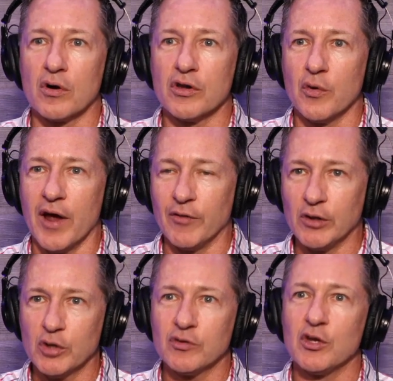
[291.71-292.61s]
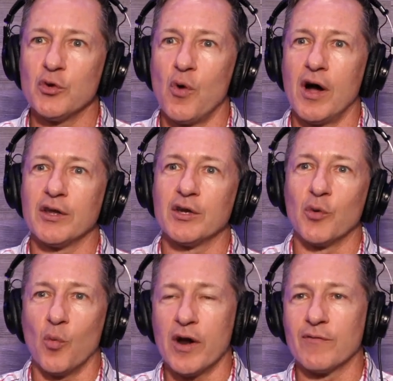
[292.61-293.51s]
had the look that you wanted or
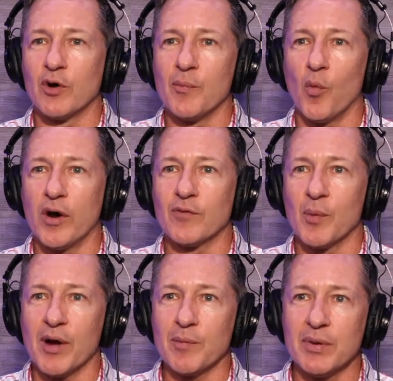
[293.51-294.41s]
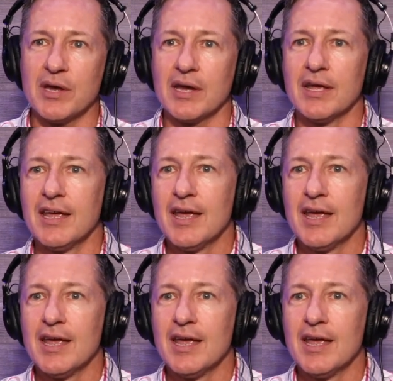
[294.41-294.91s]
whatever it might be.